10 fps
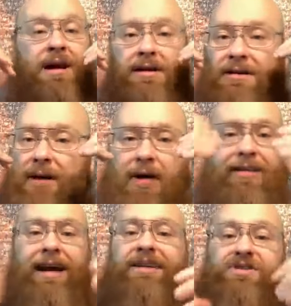
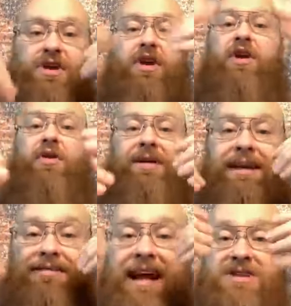online, secure, get a
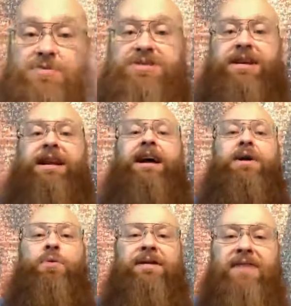tax receipt,
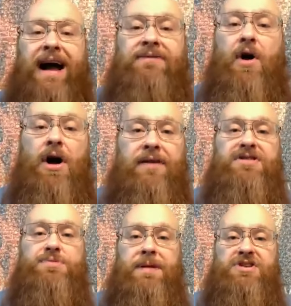
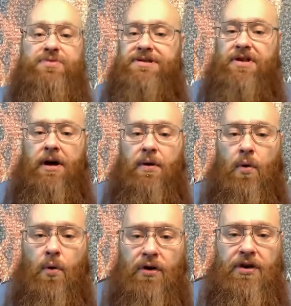
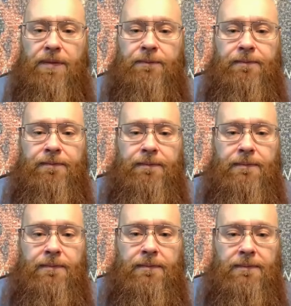revivalharvestministry.org.
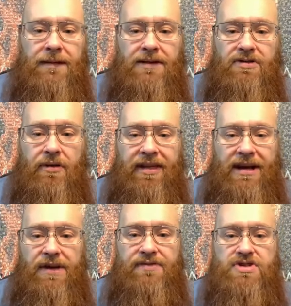So thank
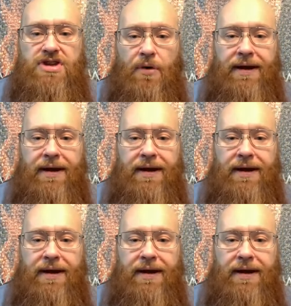you for sowing.